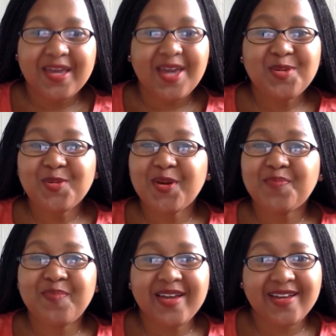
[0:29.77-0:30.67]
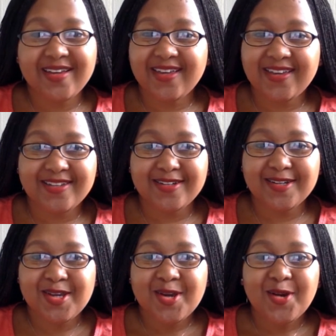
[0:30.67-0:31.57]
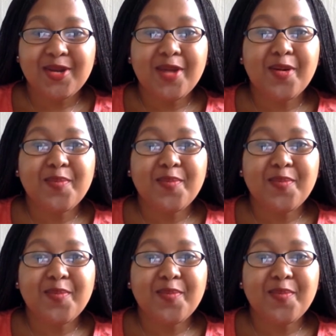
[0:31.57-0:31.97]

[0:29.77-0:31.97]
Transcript: and we are back again on our